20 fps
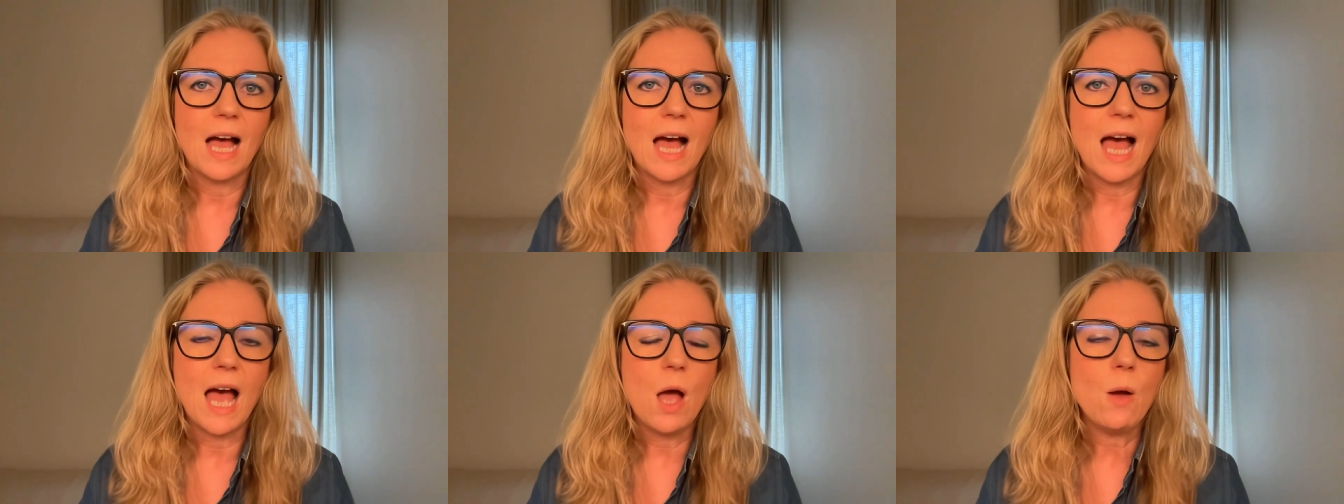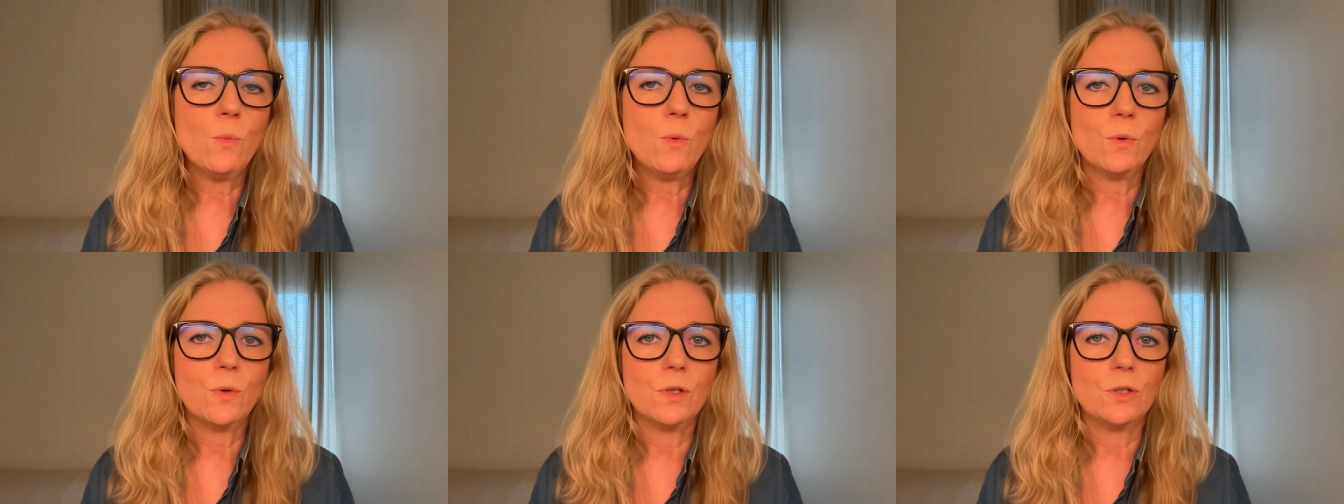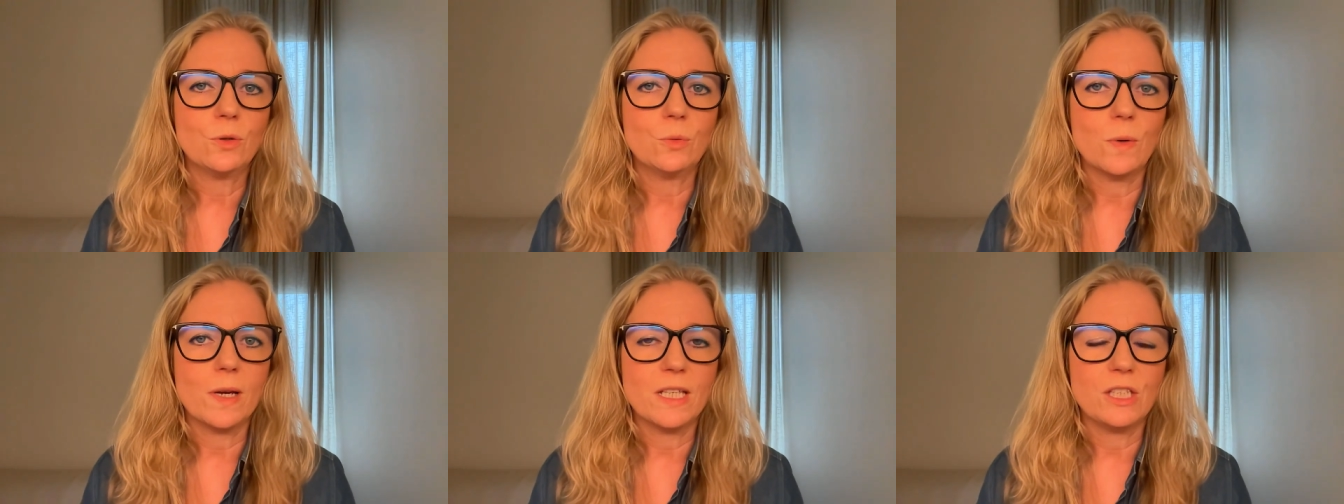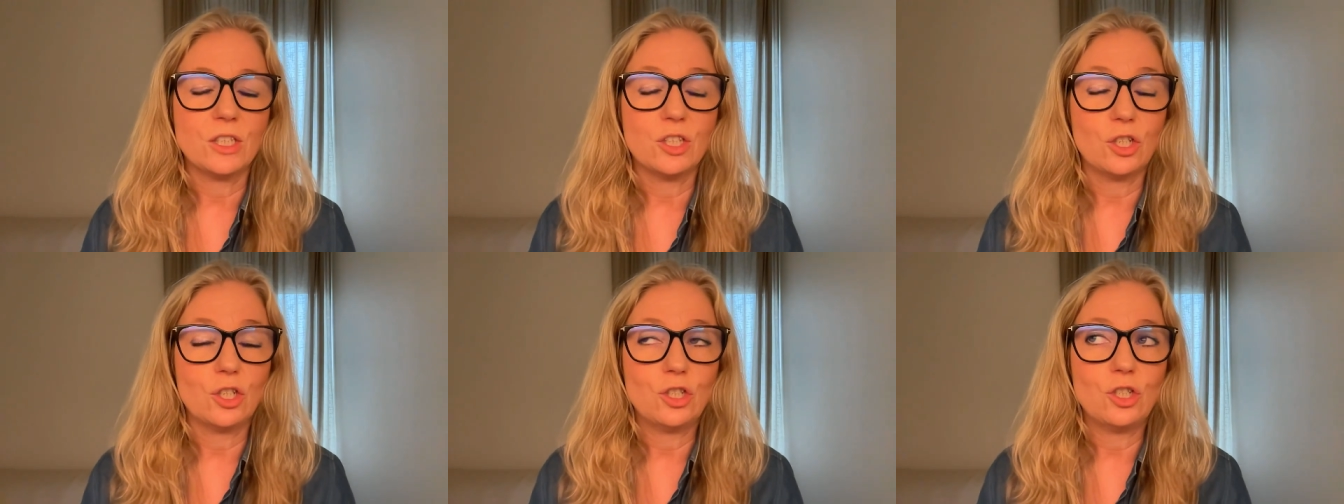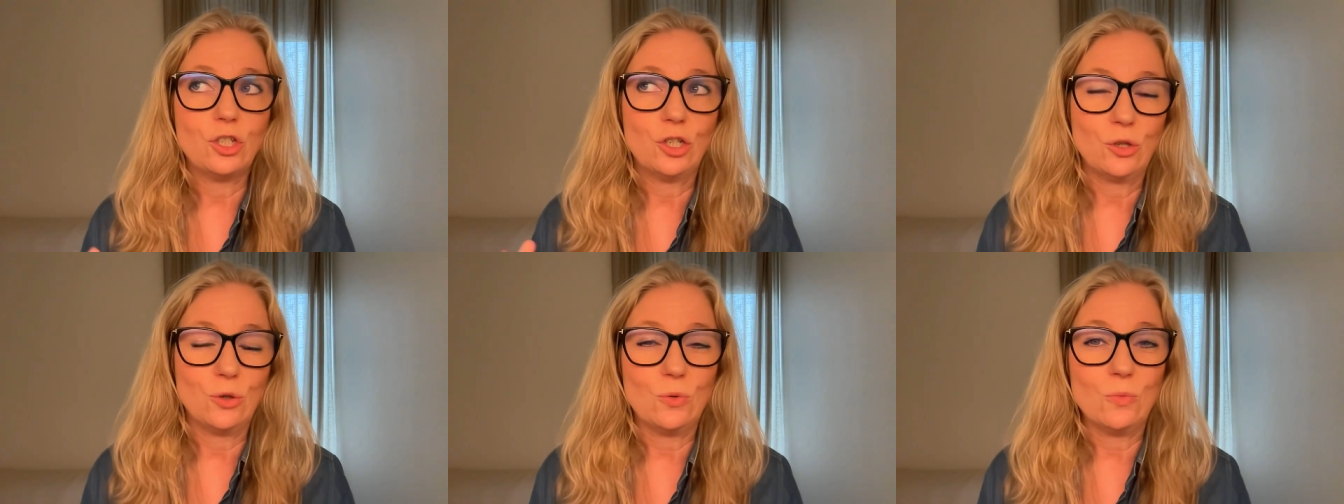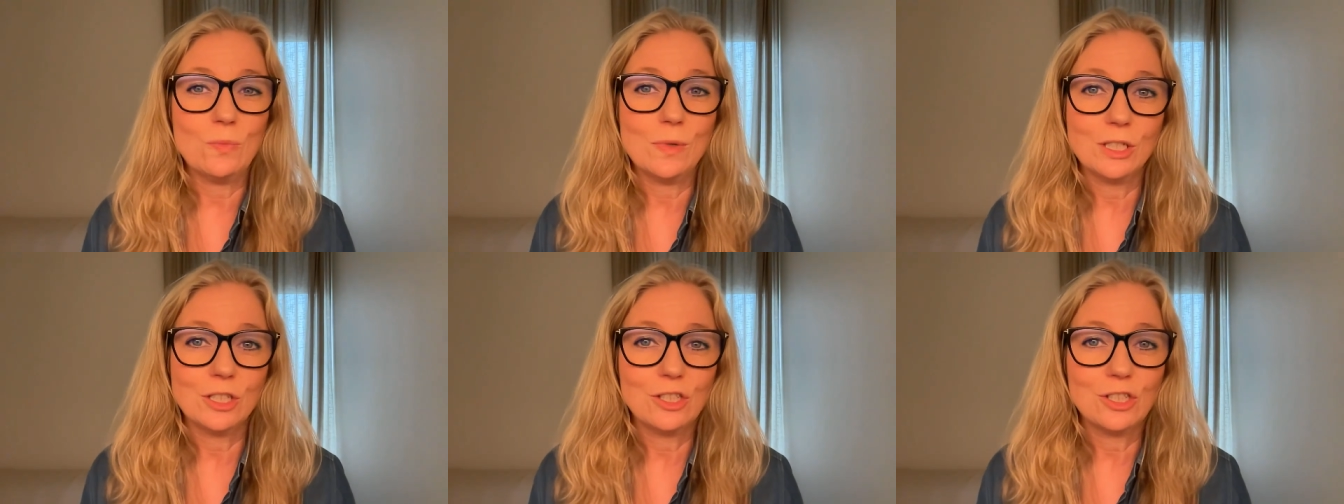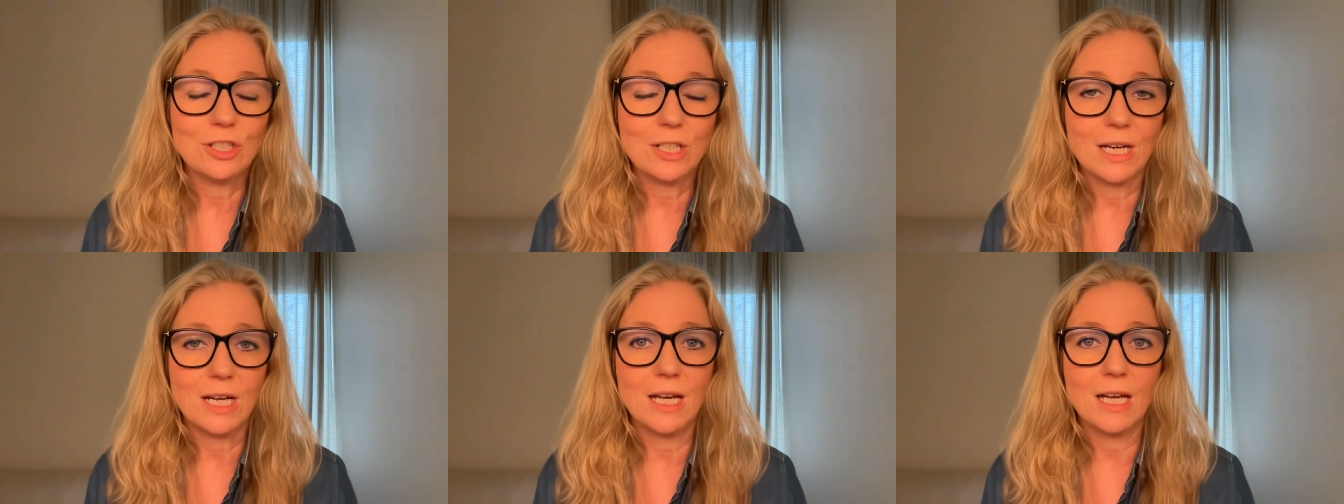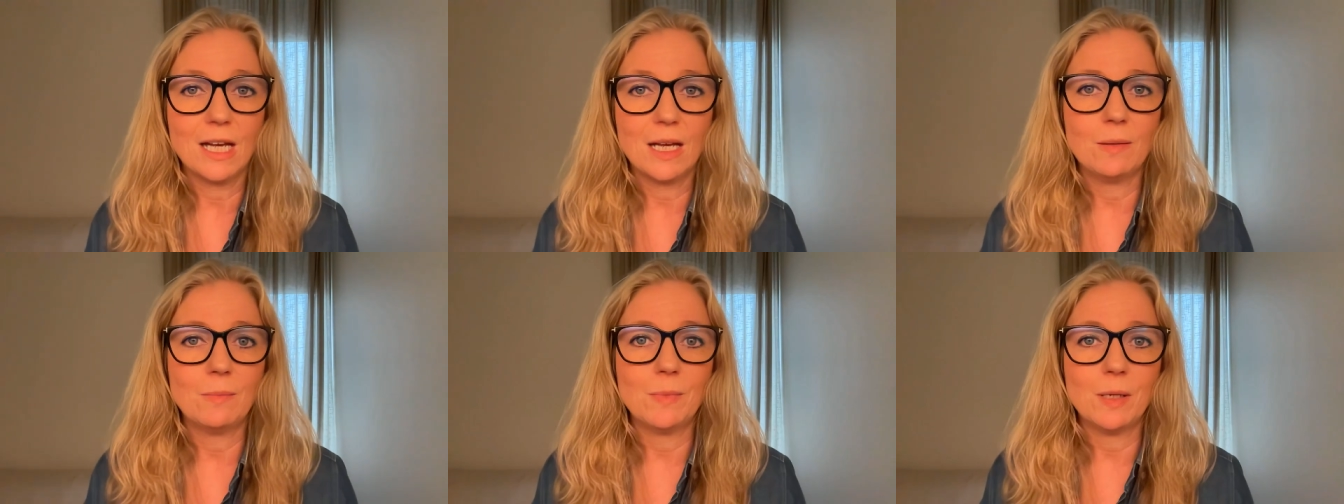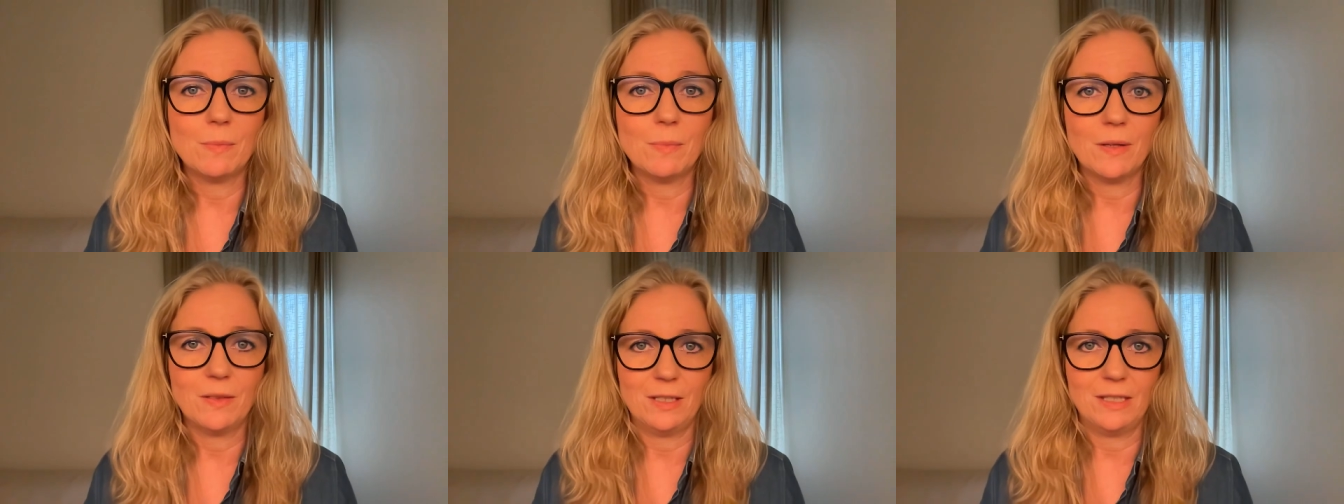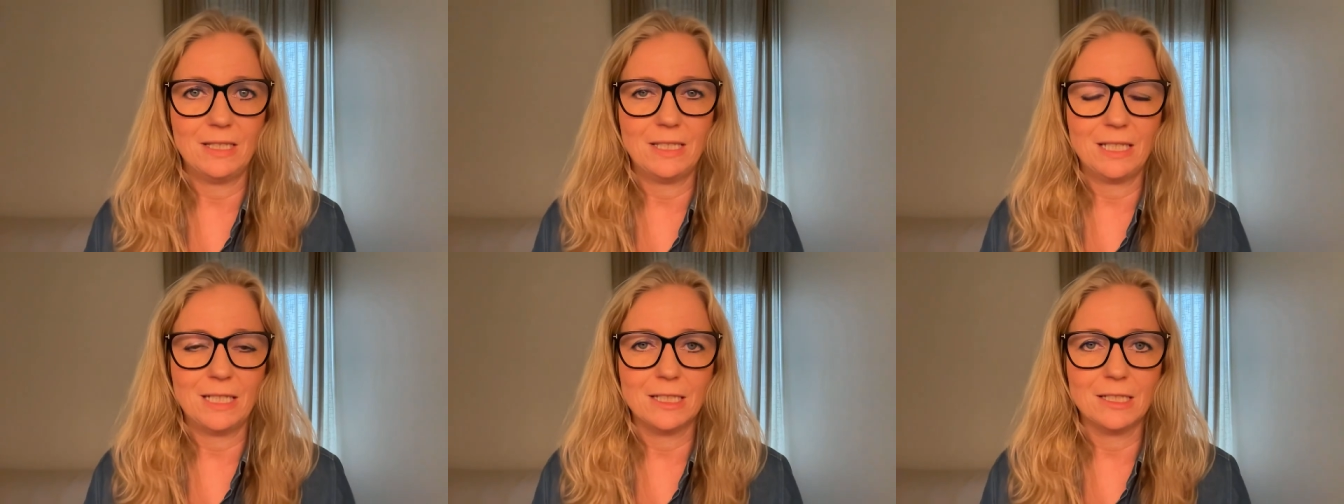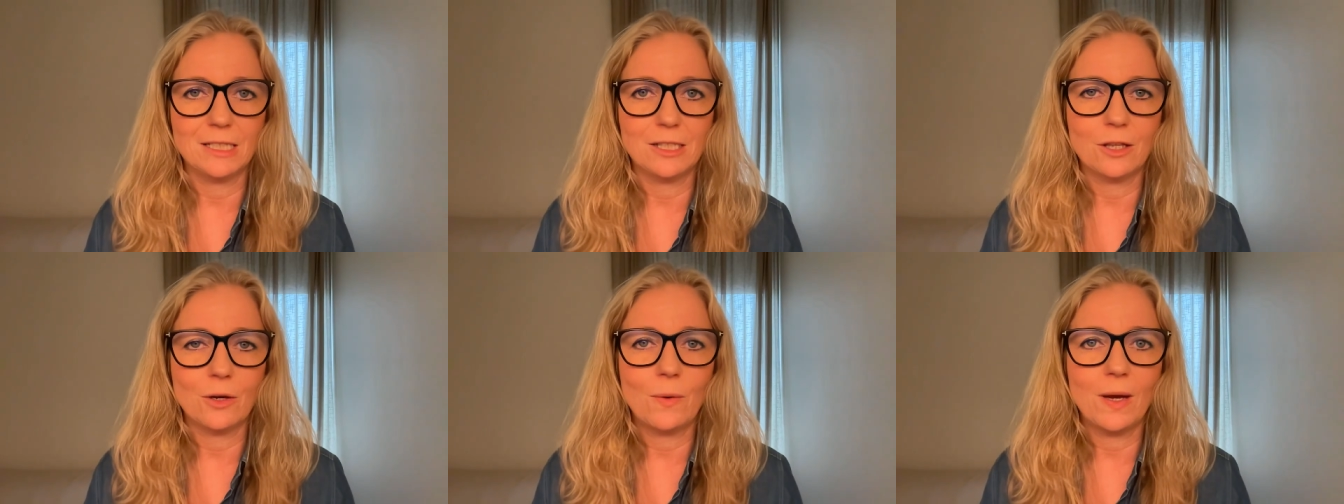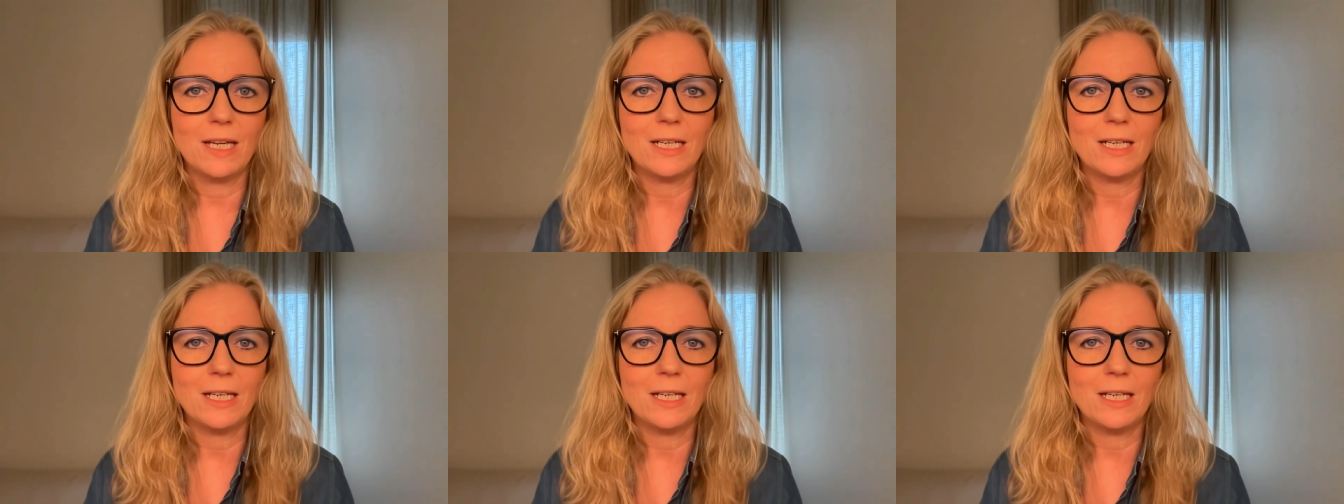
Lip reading: I wouldn't waste too much time about the skills, though.